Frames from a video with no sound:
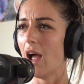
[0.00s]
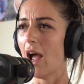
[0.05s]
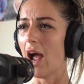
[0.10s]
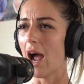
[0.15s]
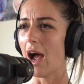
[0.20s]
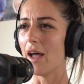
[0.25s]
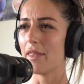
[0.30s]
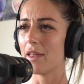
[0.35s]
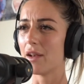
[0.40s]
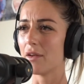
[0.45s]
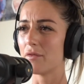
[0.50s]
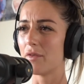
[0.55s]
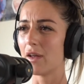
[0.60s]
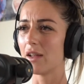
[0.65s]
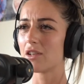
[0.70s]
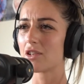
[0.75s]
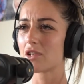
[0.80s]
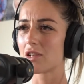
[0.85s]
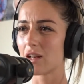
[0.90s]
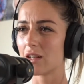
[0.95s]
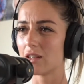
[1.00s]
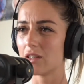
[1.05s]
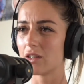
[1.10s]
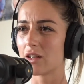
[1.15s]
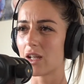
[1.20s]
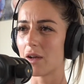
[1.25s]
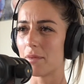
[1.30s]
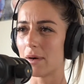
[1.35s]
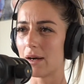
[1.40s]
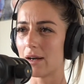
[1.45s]
And then eventually you
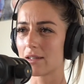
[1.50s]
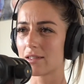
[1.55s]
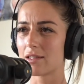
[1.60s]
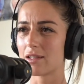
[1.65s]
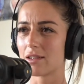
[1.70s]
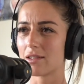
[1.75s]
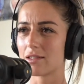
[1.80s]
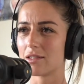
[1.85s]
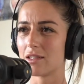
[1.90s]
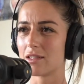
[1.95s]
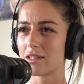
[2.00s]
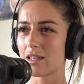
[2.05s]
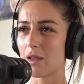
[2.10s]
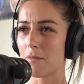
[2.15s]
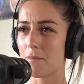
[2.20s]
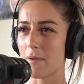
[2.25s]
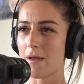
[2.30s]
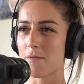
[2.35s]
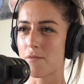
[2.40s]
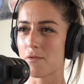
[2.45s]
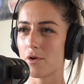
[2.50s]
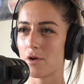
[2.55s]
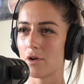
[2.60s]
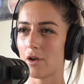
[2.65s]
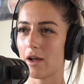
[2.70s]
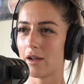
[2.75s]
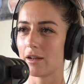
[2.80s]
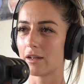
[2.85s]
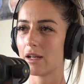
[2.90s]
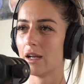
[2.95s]
get past it, because you see people who
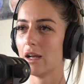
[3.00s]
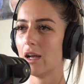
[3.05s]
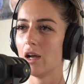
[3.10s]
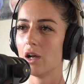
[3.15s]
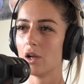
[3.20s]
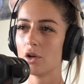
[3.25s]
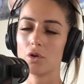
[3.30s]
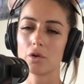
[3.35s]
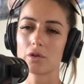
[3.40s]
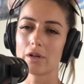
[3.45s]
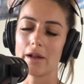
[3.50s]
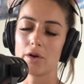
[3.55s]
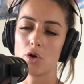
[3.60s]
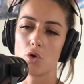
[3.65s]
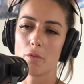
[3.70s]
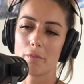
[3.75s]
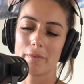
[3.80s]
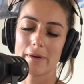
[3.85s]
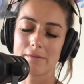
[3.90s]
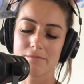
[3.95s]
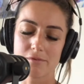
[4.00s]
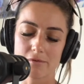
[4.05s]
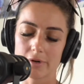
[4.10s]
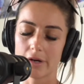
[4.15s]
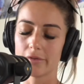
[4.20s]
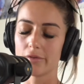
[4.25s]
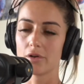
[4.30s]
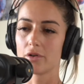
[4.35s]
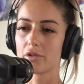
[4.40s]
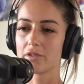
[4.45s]
like look like normal people.
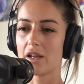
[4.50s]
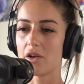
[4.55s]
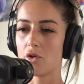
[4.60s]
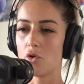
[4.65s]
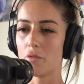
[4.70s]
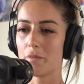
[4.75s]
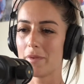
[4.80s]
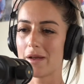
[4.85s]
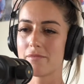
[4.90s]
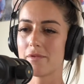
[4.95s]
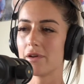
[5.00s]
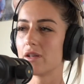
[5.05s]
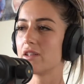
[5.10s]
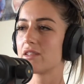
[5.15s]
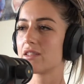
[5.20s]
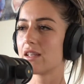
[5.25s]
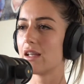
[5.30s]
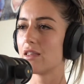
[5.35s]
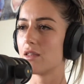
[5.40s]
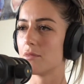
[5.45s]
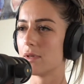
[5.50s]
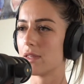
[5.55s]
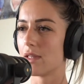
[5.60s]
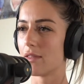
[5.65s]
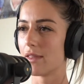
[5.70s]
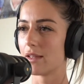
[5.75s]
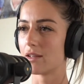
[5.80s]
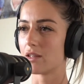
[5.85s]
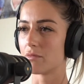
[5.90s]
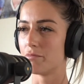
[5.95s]
Everyone looks like normal people, but you see them and then
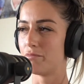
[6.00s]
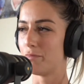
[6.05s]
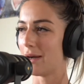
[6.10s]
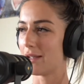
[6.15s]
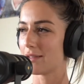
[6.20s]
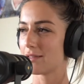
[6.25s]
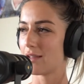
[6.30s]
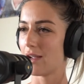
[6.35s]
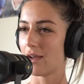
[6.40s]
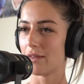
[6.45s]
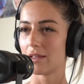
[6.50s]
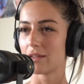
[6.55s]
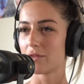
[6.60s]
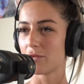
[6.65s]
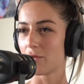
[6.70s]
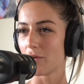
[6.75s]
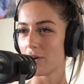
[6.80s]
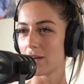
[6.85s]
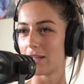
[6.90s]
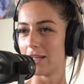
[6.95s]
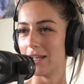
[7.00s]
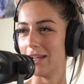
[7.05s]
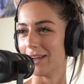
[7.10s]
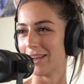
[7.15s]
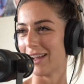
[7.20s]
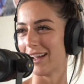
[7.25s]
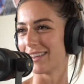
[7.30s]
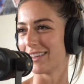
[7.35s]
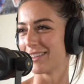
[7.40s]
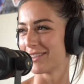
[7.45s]
they just bust out these freaky,
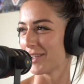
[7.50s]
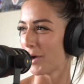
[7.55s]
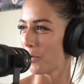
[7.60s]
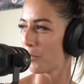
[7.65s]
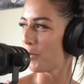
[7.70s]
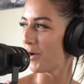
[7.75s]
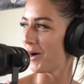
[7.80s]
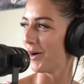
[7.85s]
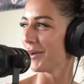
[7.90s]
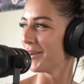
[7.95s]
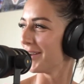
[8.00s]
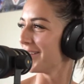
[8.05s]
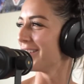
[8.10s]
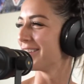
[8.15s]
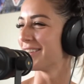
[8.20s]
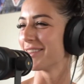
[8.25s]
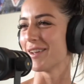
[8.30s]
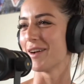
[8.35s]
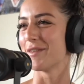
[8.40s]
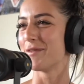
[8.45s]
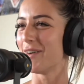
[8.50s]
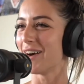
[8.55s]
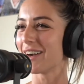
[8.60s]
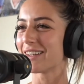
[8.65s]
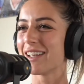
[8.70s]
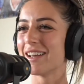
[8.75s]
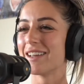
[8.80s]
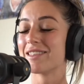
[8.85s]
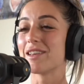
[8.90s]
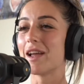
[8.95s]
like, it's like, what? They're just like, fuck
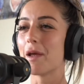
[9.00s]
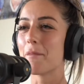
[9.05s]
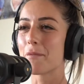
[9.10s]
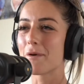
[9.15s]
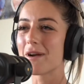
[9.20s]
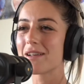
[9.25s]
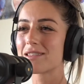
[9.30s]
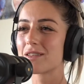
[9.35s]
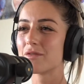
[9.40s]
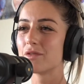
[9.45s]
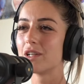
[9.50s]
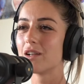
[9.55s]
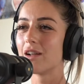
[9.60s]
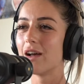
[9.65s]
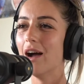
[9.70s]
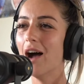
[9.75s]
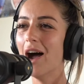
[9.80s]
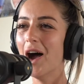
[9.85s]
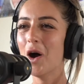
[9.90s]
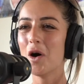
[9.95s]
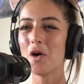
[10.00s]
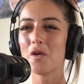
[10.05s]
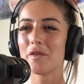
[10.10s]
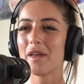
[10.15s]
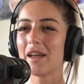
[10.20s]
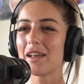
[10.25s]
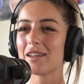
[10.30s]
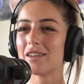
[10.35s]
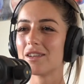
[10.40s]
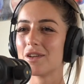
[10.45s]
yeah, it's like impressive. And you're like, well, if they
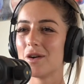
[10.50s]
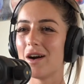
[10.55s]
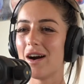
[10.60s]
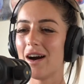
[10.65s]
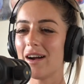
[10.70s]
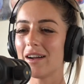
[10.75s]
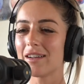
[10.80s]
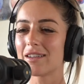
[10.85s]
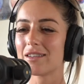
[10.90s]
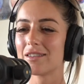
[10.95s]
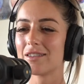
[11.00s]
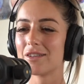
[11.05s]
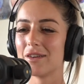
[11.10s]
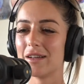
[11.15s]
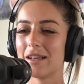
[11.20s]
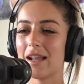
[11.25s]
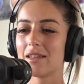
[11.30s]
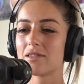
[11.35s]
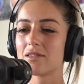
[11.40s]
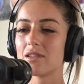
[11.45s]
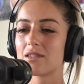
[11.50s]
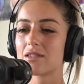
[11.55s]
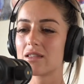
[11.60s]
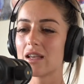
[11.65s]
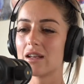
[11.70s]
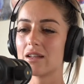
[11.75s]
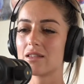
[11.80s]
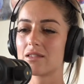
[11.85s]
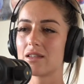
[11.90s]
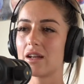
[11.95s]
can do it, I can do it. And as you said,
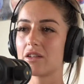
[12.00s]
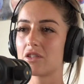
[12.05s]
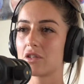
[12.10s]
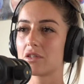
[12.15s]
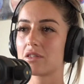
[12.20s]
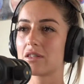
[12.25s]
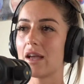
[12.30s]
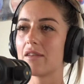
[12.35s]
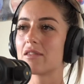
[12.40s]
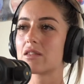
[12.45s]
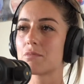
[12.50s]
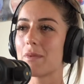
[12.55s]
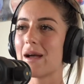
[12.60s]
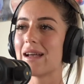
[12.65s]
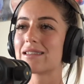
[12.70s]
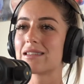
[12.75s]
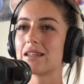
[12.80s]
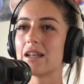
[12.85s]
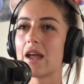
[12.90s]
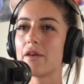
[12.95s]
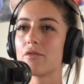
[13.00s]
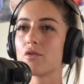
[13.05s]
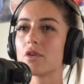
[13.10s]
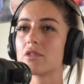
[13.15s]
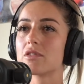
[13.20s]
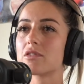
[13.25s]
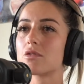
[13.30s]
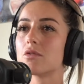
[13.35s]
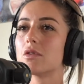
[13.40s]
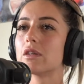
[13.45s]
it's such a safe space and
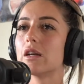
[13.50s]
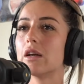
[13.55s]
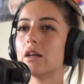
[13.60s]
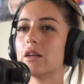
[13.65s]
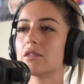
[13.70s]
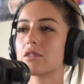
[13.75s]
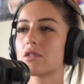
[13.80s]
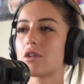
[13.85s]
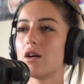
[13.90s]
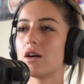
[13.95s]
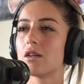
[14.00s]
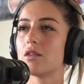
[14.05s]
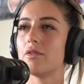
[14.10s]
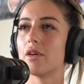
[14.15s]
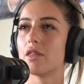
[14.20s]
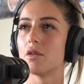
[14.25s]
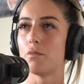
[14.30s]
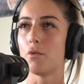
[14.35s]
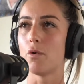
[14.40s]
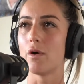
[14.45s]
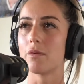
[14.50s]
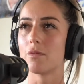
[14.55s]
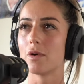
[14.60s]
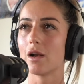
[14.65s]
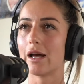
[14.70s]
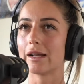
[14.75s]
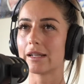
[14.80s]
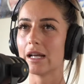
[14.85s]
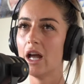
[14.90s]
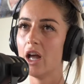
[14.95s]
everyone's doing it, and it's kind of at the point where
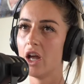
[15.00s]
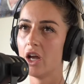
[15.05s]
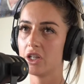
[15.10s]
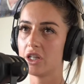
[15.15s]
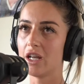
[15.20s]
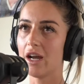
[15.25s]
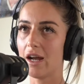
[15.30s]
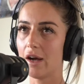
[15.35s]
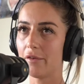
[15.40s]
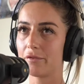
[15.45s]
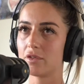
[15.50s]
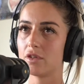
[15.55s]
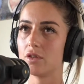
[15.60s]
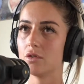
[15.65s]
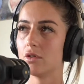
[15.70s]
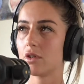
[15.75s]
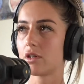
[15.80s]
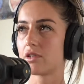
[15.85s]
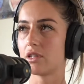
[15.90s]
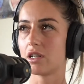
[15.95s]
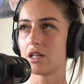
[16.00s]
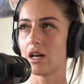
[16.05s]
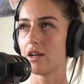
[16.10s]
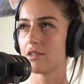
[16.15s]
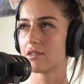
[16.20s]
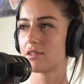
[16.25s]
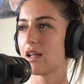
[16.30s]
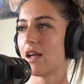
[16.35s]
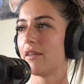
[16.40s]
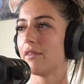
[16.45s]
like you have to do it because you can't
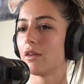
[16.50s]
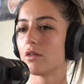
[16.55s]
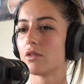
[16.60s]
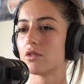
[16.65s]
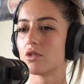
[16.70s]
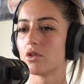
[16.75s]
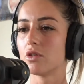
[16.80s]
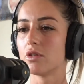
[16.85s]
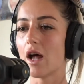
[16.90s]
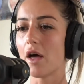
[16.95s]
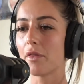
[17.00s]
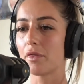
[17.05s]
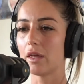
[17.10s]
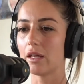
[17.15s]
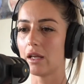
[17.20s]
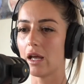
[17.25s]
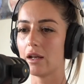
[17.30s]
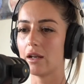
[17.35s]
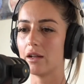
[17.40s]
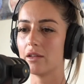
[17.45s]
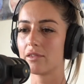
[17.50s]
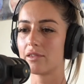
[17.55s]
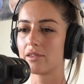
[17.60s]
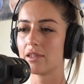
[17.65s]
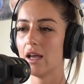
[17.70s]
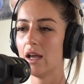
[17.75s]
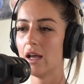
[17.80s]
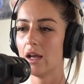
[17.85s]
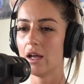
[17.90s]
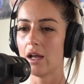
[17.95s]
stand there and do nothing.
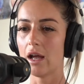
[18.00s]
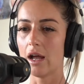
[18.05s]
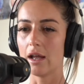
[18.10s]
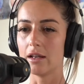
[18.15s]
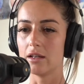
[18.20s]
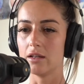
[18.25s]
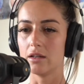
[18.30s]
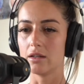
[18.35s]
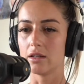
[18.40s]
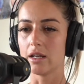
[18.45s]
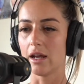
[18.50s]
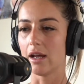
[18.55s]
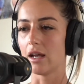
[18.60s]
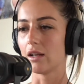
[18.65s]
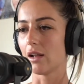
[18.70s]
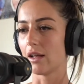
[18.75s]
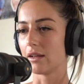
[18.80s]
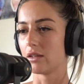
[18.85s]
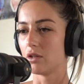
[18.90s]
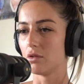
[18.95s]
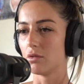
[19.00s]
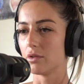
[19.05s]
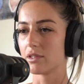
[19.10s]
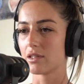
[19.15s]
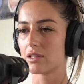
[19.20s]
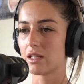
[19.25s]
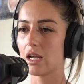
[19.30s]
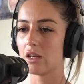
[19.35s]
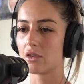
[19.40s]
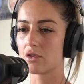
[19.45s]
And yeah, like you as a
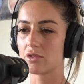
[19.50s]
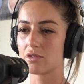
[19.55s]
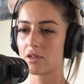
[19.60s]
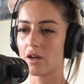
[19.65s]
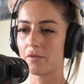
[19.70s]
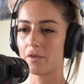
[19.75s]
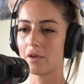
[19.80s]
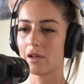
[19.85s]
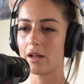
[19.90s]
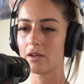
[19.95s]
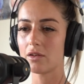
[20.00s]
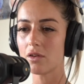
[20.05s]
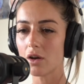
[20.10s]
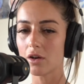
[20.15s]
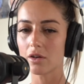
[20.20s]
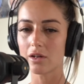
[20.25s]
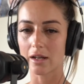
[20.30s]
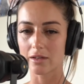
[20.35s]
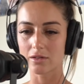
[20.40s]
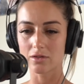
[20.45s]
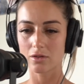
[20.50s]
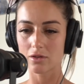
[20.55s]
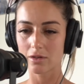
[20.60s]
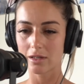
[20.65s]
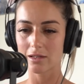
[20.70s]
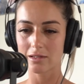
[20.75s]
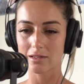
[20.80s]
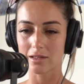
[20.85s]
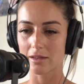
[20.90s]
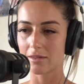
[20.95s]
teacher and stuff, you're like, no, like do
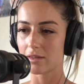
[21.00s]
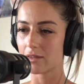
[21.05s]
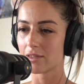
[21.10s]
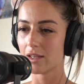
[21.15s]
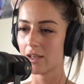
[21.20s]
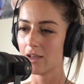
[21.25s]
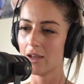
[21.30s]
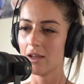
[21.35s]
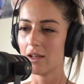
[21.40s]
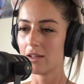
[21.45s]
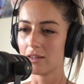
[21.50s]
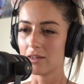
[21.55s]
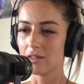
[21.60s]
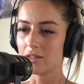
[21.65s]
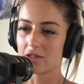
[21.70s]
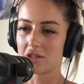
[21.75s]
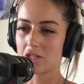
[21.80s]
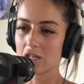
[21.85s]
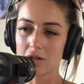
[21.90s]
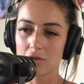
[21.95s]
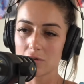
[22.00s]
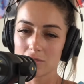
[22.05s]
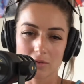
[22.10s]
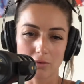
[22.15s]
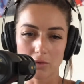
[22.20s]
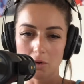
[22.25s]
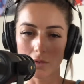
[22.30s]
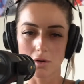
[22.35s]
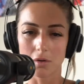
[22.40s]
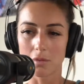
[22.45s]
this, like this, there's jiggles if
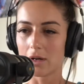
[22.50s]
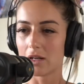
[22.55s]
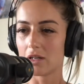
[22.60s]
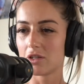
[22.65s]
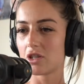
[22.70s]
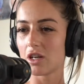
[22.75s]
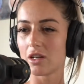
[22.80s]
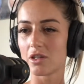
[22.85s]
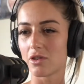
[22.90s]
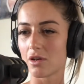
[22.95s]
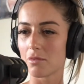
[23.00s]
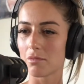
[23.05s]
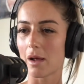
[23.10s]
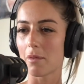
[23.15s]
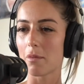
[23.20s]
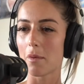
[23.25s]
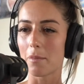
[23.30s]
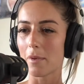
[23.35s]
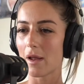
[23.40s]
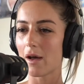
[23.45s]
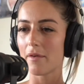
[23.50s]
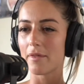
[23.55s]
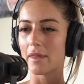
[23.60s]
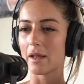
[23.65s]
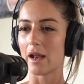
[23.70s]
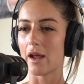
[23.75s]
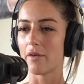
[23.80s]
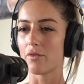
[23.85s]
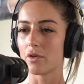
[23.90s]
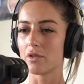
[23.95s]
you want to wear G-string, blah, blah, blah. And then
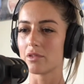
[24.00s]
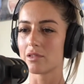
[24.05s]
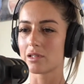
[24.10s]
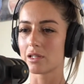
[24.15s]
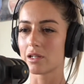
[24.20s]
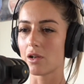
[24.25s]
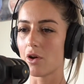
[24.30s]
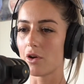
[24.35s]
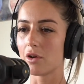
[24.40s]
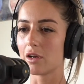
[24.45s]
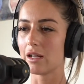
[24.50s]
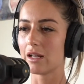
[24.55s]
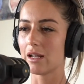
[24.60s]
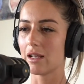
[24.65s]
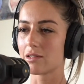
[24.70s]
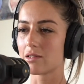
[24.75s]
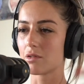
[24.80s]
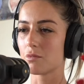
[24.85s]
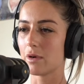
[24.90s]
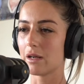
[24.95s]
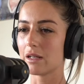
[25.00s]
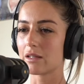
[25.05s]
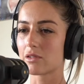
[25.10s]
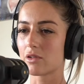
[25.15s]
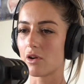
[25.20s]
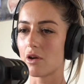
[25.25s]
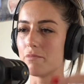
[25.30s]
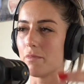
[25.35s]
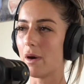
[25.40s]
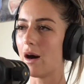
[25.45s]
everyone slowly, as the weeks
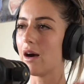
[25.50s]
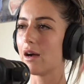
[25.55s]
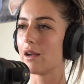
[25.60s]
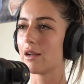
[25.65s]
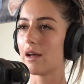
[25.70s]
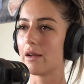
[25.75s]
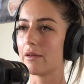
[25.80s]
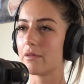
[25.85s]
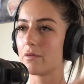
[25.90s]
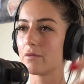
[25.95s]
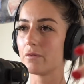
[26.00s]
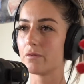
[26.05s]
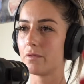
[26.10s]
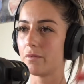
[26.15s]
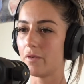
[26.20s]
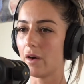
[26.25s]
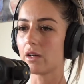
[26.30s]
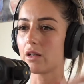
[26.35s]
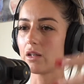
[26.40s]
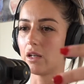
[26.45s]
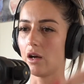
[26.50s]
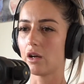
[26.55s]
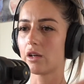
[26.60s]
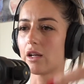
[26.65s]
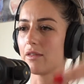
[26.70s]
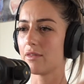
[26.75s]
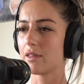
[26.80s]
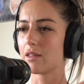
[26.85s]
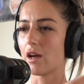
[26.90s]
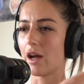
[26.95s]
go by, like, fuck you,
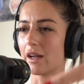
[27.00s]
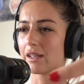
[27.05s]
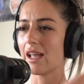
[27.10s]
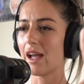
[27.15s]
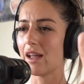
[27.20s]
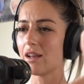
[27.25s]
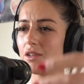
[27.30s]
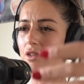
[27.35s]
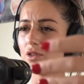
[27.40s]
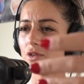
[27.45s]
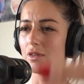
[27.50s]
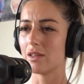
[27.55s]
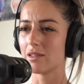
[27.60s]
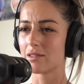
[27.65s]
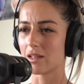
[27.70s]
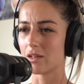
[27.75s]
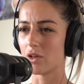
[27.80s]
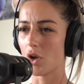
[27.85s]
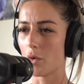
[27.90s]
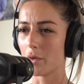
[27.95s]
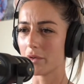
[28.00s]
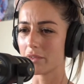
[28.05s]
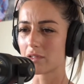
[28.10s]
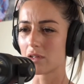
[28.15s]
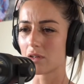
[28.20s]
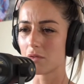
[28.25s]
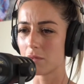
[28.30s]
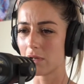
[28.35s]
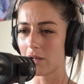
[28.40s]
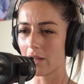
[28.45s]
okay, I can do this, and no one's going
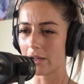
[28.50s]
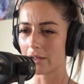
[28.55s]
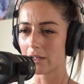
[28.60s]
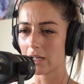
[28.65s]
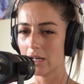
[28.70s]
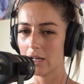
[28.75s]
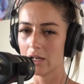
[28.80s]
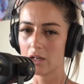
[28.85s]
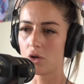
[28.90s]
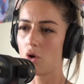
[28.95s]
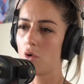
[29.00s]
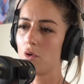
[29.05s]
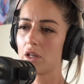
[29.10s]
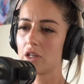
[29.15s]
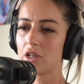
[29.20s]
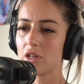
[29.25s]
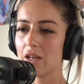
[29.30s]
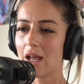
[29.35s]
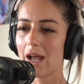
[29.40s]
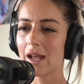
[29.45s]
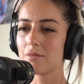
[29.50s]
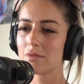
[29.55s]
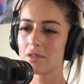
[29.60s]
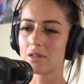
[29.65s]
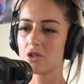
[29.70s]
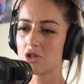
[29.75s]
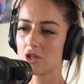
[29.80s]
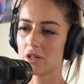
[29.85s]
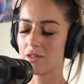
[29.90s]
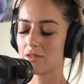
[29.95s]
to be like calling you names and
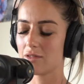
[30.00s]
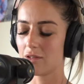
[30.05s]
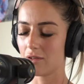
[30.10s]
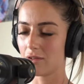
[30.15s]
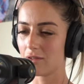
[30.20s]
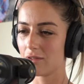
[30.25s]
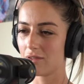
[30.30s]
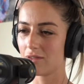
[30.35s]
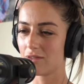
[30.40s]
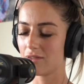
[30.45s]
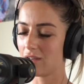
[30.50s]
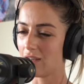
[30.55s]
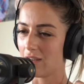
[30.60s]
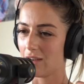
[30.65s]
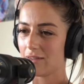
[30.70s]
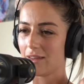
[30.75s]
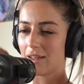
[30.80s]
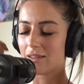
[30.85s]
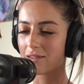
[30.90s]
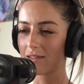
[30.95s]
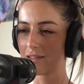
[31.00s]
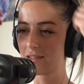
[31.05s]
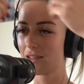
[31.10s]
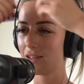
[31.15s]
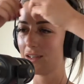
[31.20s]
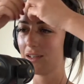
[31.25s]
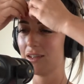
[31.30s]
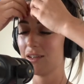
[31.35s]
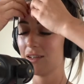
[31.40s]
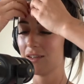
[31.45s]
shit. So yeah, that's
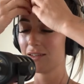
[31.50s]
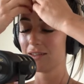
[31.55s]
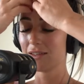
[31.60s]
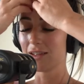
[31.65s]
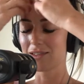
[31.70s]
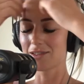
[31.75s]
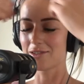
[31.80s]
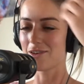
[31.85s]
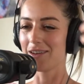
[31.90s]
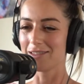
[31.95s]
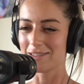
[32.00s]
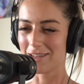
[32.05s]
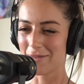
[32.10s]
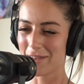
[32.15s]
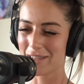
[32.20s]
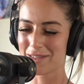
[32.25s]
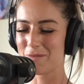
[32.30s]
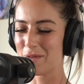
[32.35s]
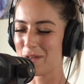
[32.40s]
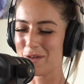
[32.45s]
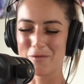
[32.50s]
crazy. That's beautiful.